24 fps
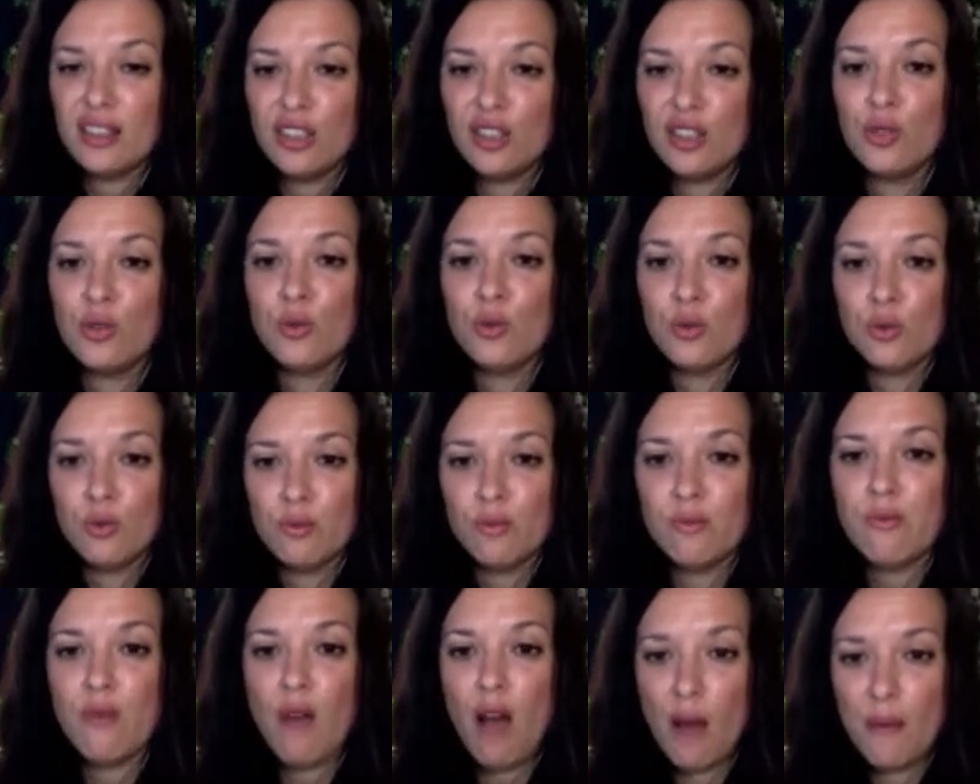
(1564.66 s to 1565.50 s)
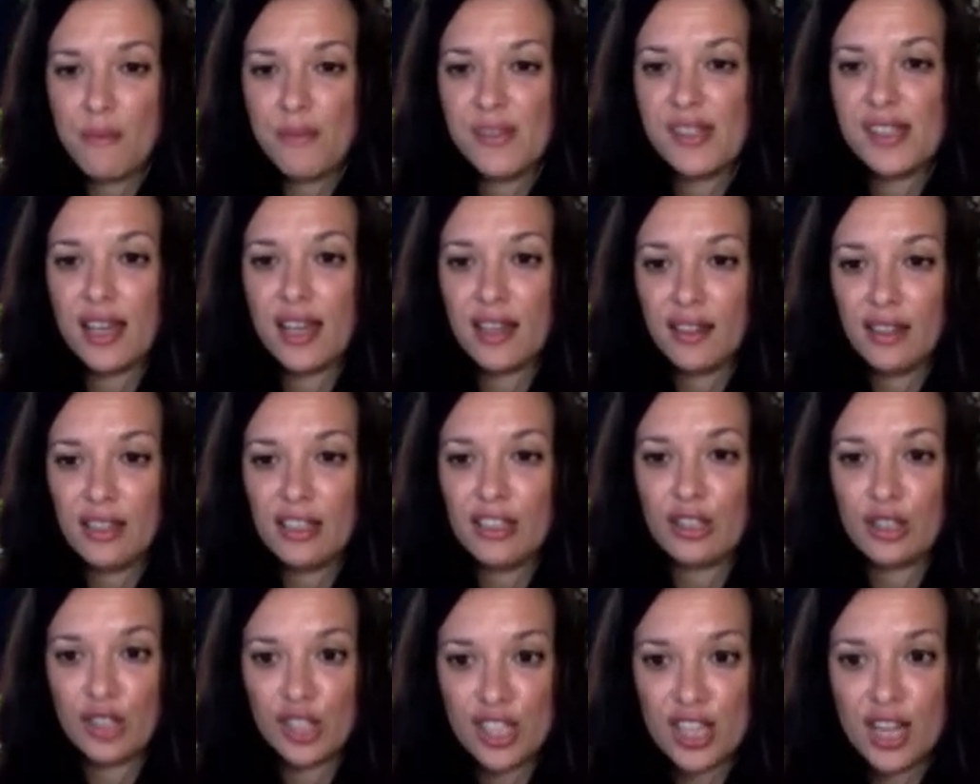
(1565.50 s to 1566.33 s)
you upset in
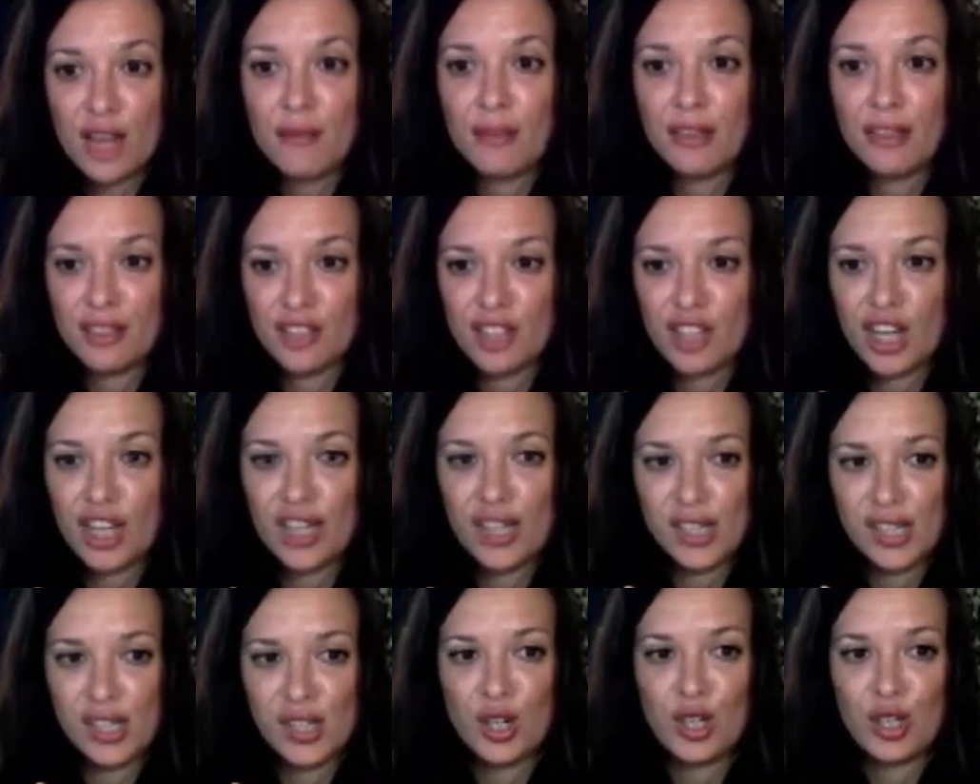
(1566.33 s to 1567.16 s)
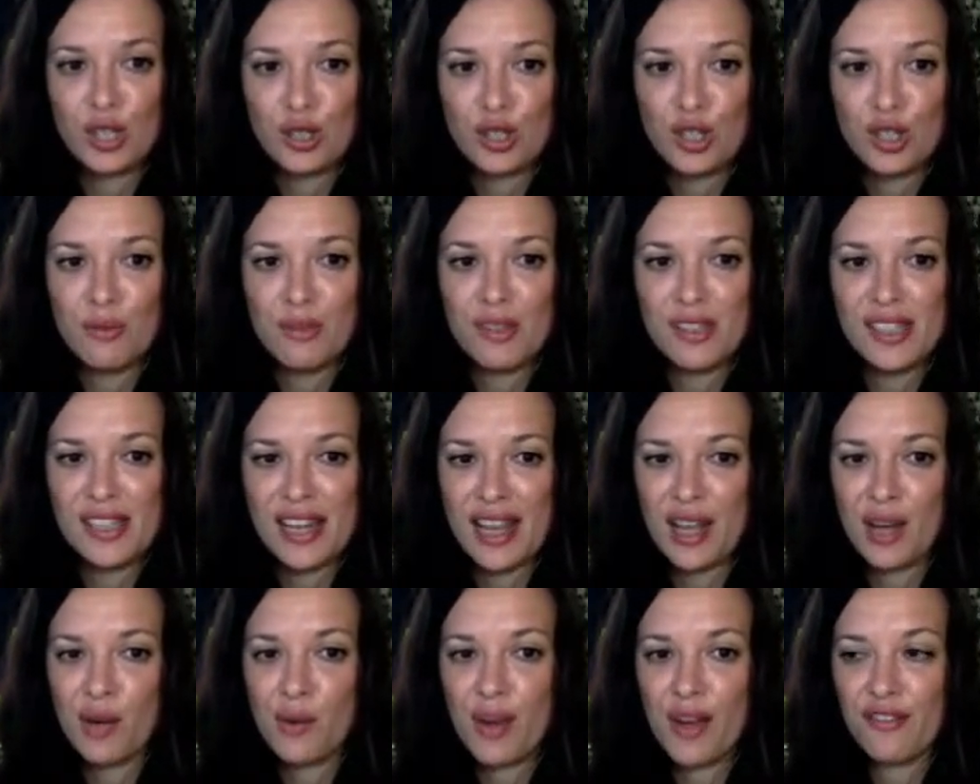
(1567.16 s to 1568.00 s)
your stomach, chances are you should be
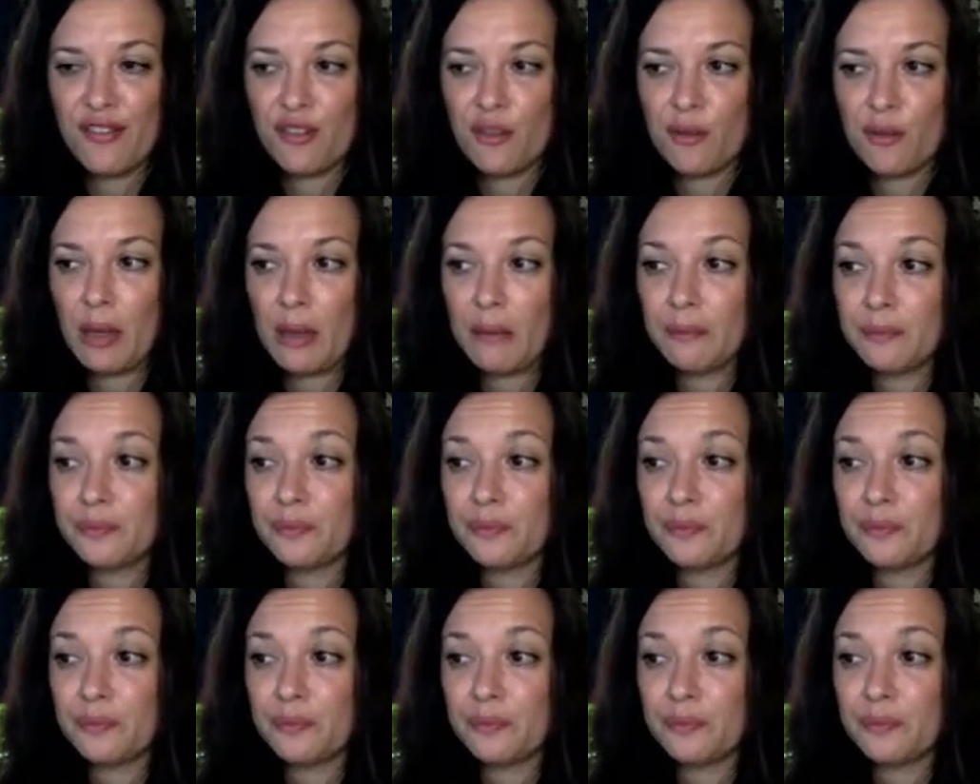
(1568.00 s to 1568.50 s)
staying away from it.